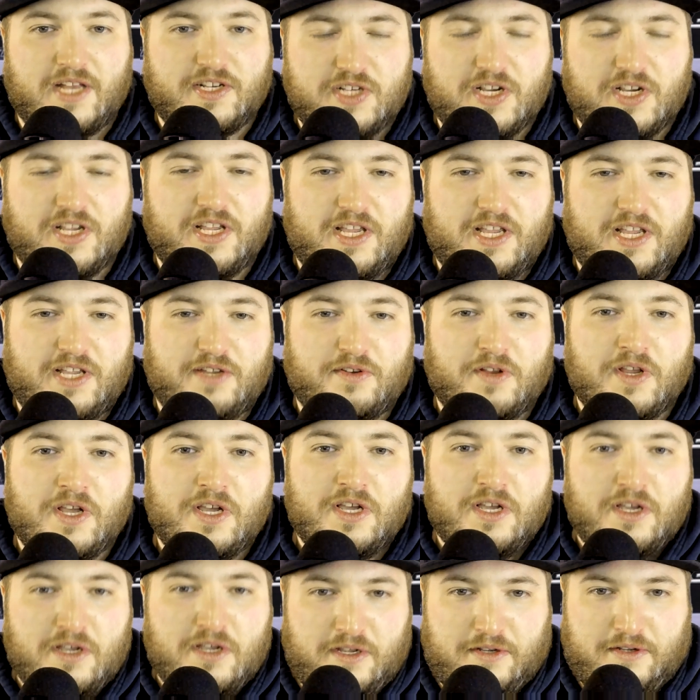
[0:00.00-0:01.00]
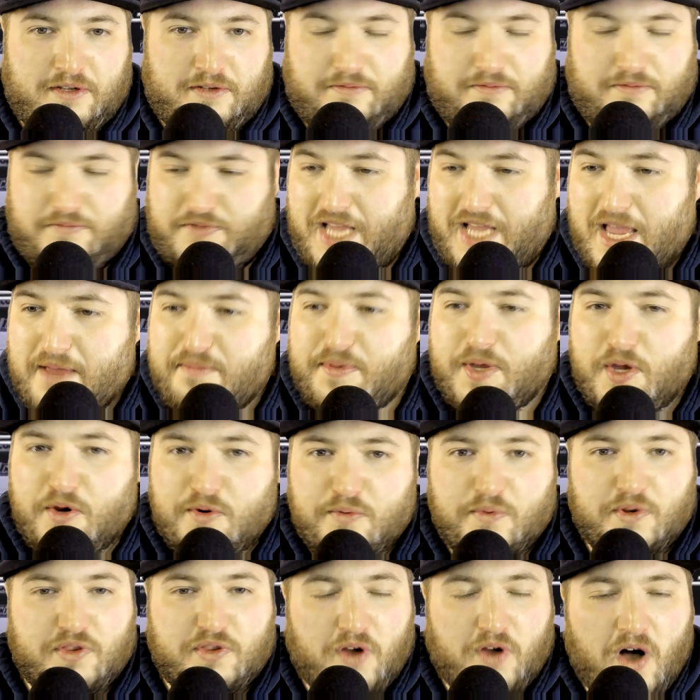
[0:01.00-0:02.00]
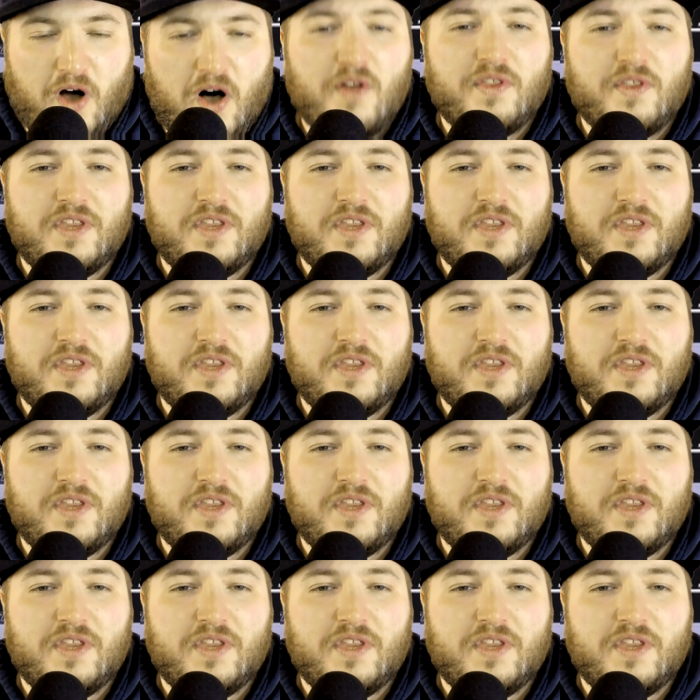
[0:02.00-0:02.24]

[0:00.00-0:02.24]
He debuted with all